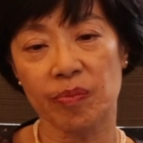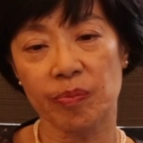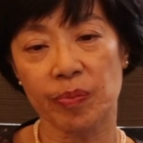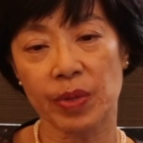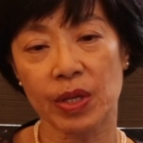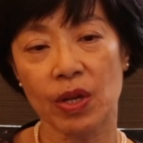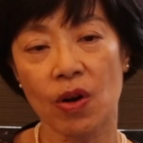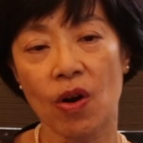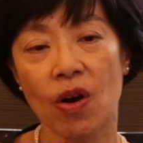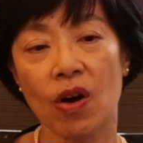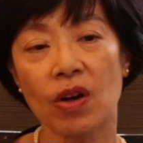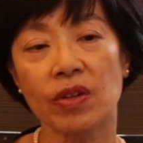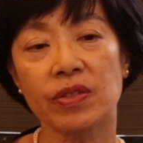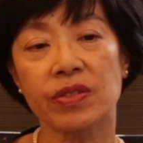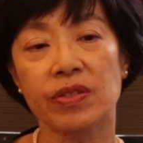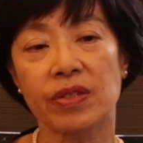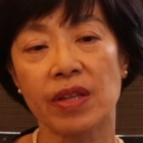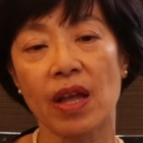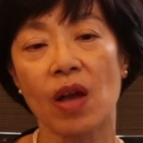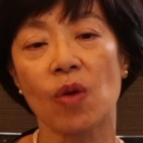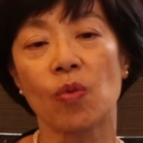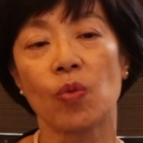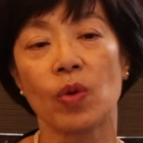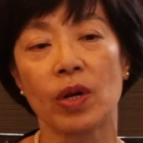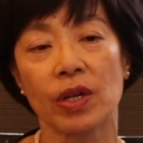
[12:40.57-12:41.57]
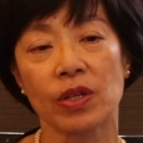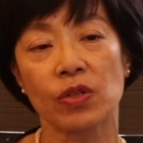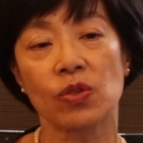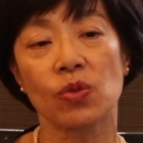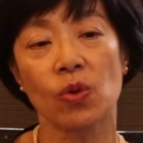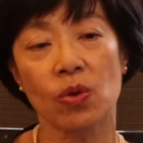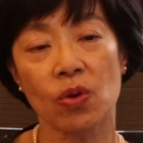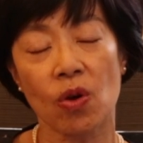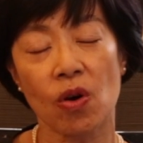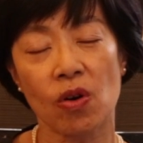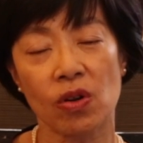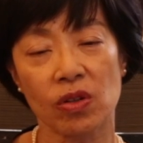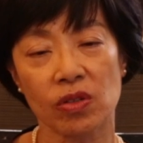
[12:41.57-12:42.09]
there were
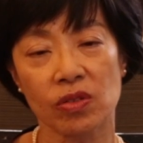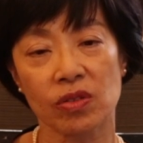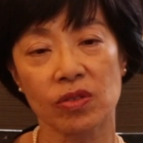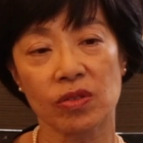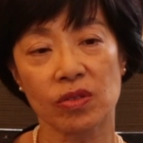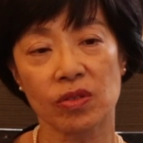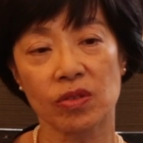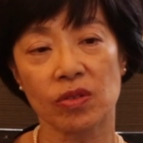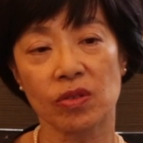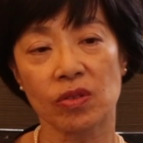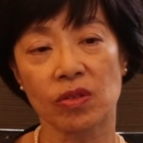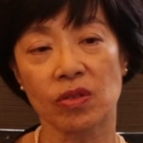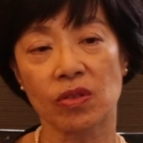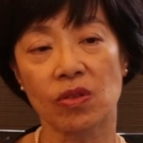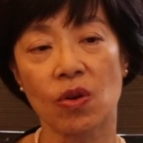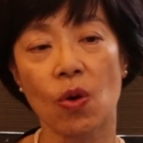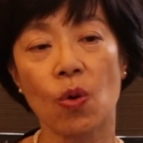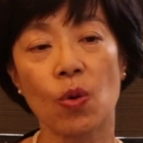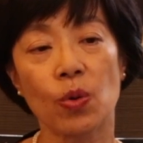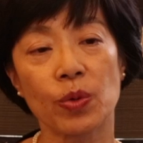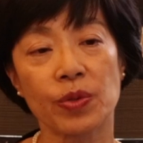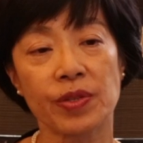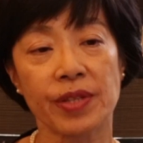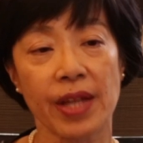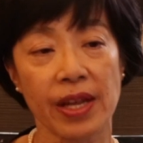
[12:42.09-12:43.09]
so-called gold